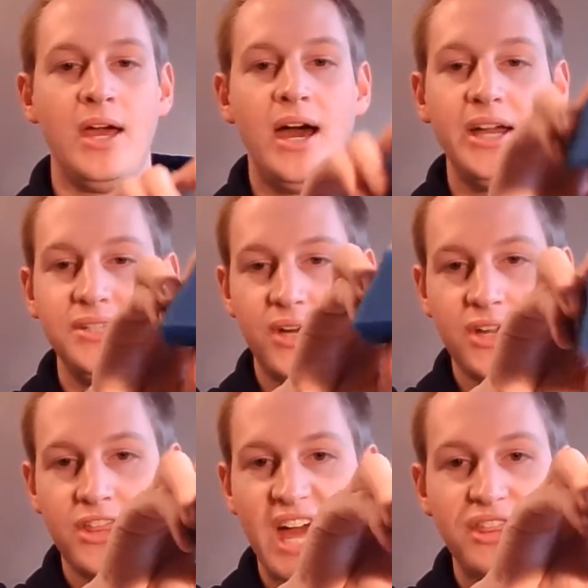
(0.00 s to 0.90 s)
I tuck
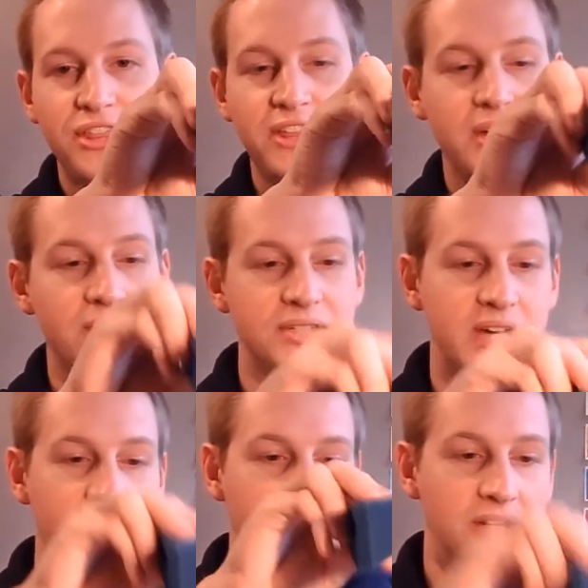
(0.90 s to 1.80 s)
that thicker
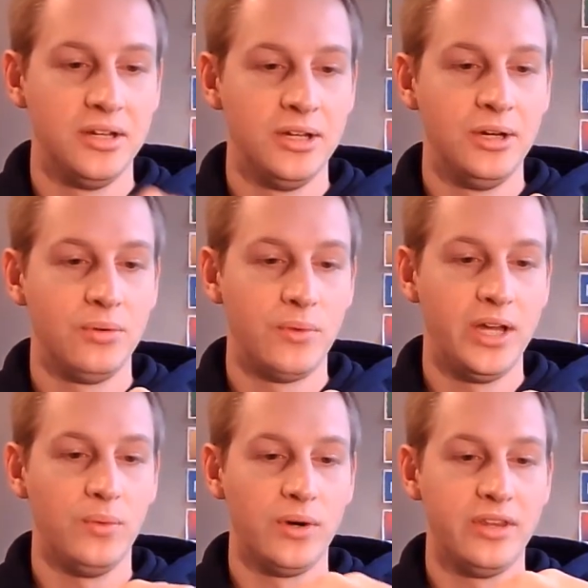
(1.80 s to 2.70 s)
side
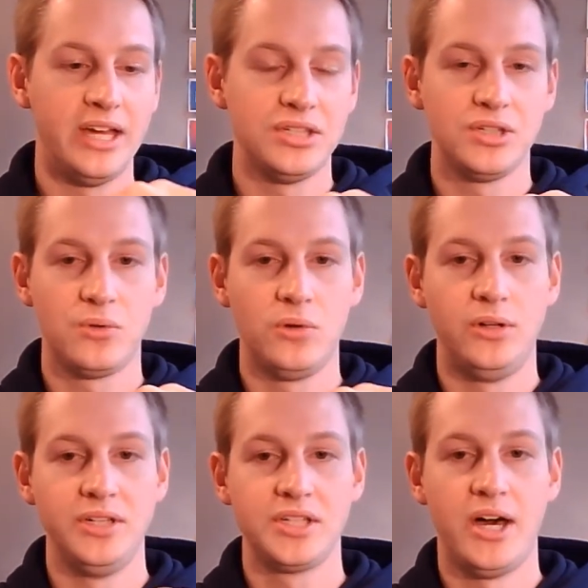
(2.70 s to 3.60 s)
right where that scroll
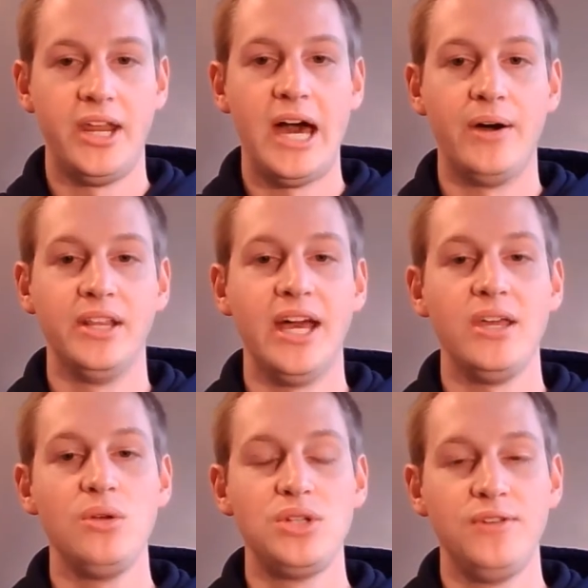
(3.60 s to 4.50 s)
is cut out, and that
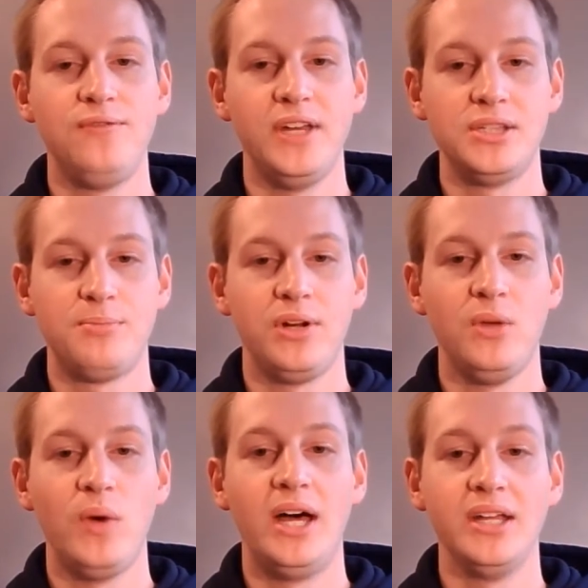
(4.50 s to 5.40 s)
usually fits pretty
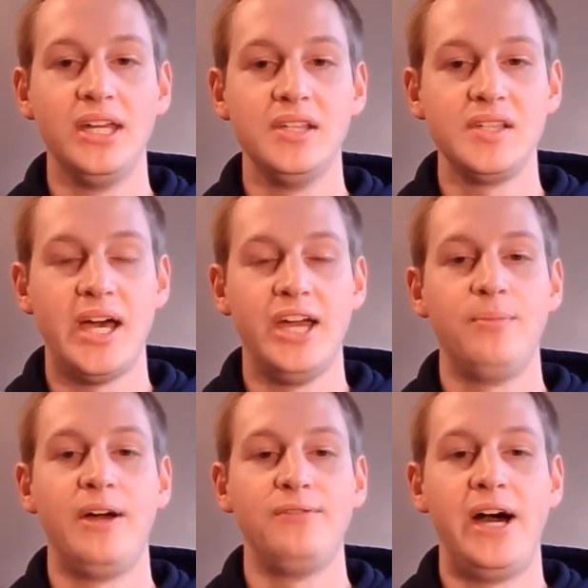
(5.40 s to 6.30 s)
well inside
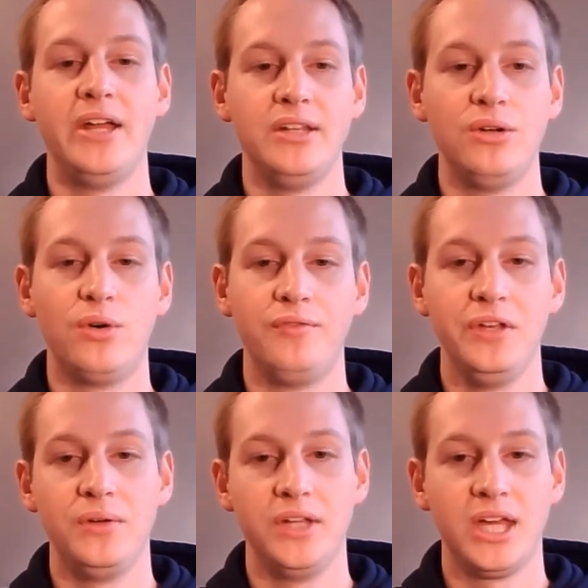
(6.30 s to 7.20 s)
my violin or
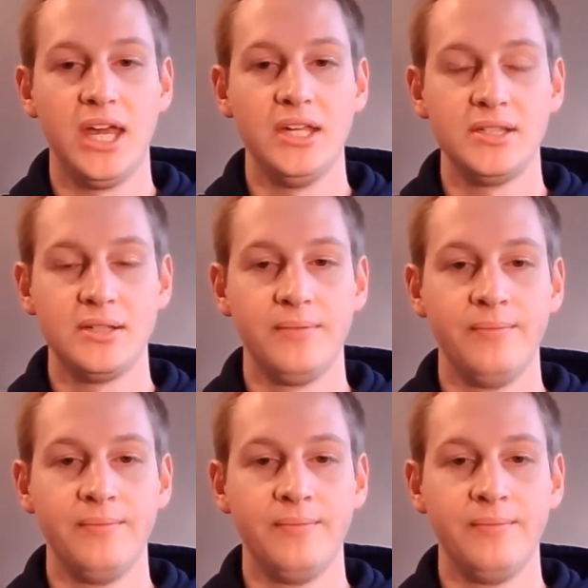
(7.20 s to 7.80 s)
viola case.